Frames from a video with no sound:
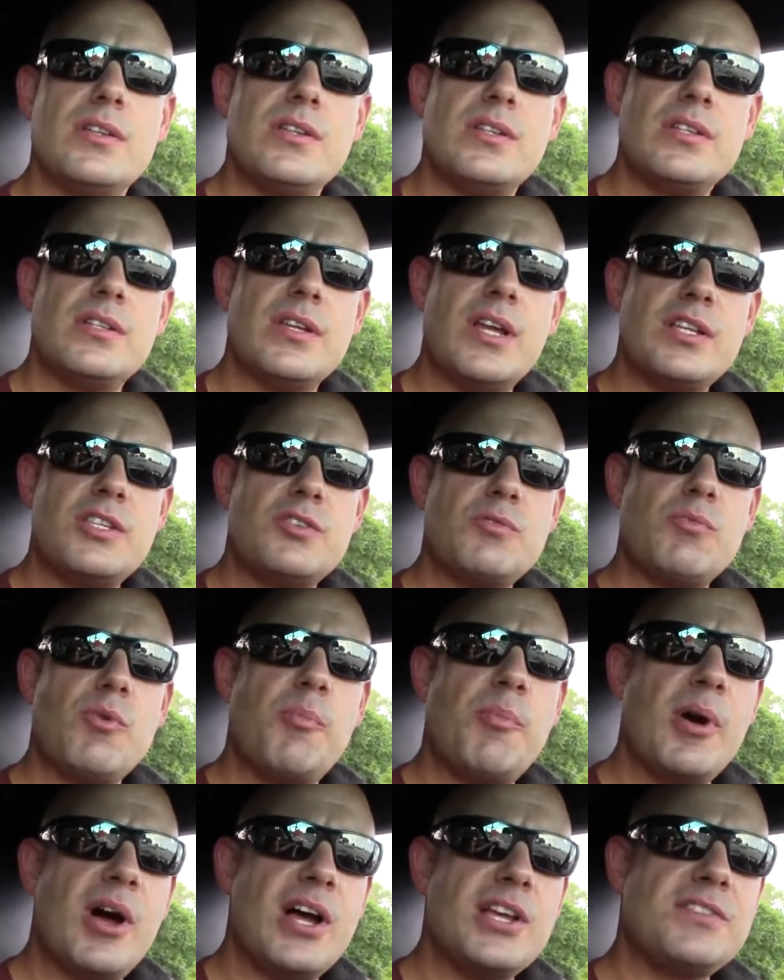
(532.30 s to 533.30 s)
So we'll
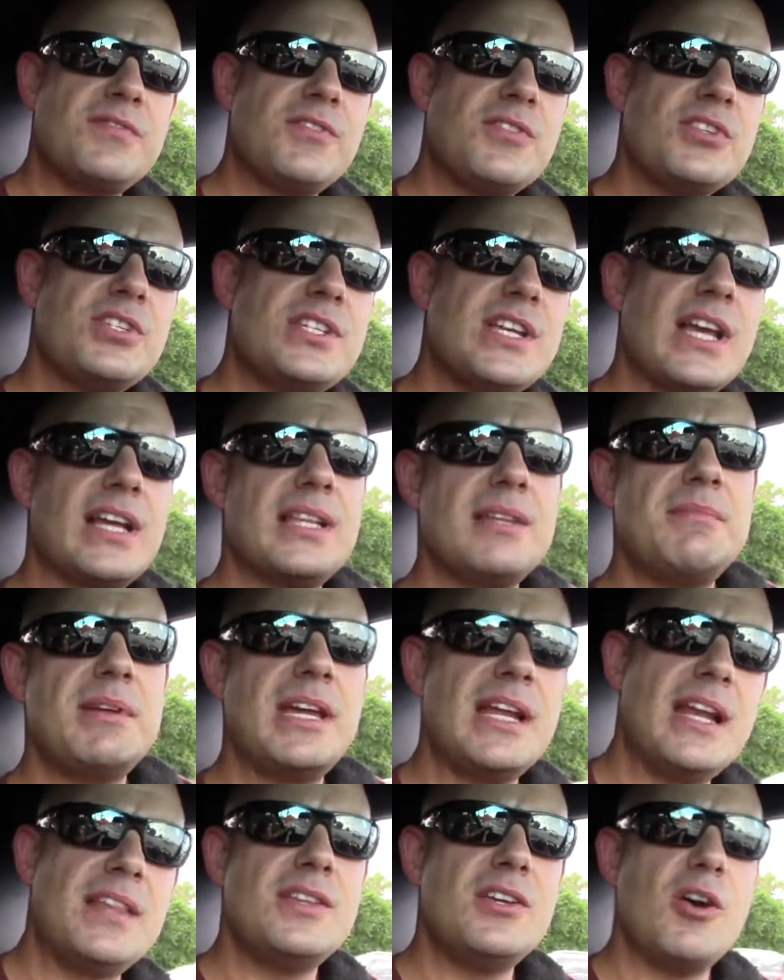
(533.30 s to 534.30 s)
pause for a sec. Let me
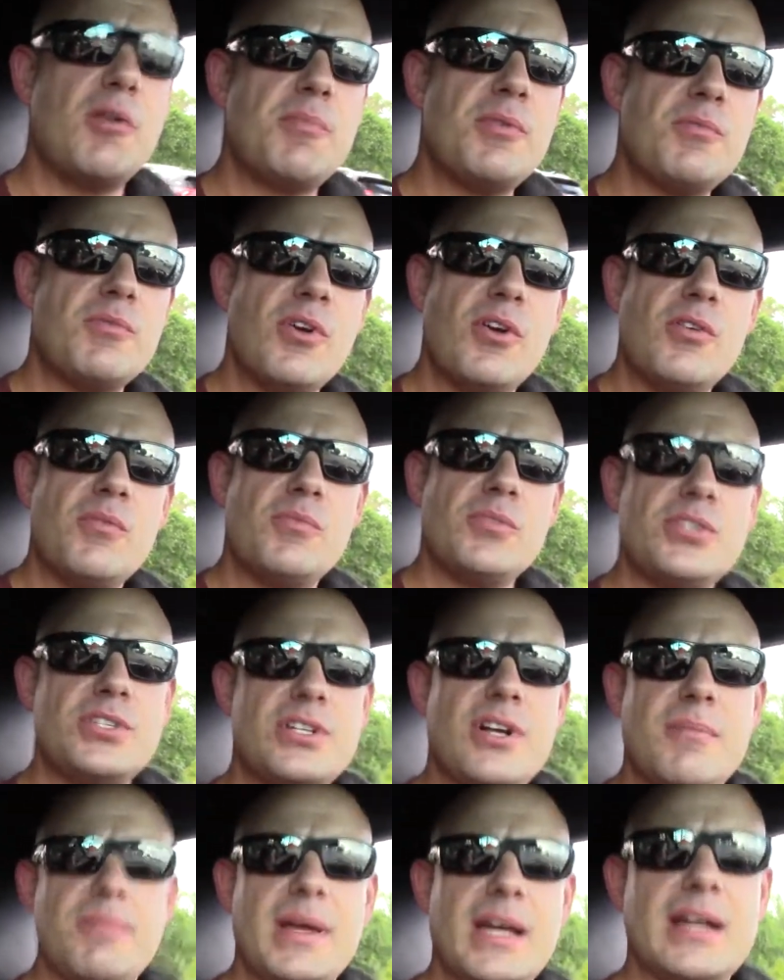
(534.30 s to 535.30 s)
get on the open road, and we'll
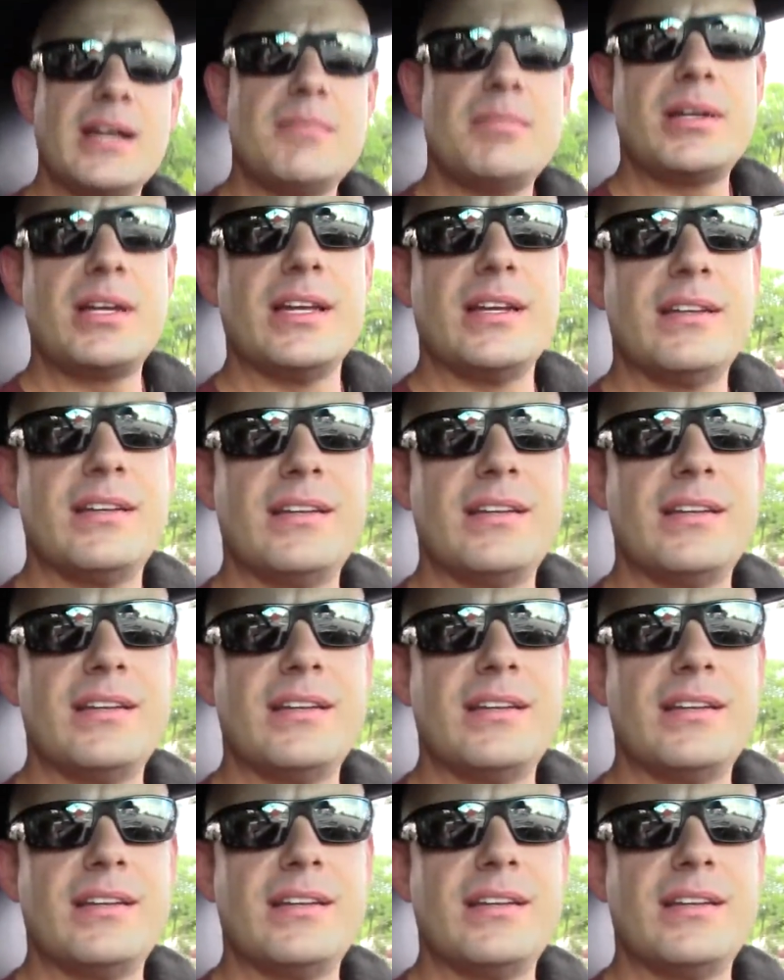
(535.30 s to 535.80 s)
start back up again.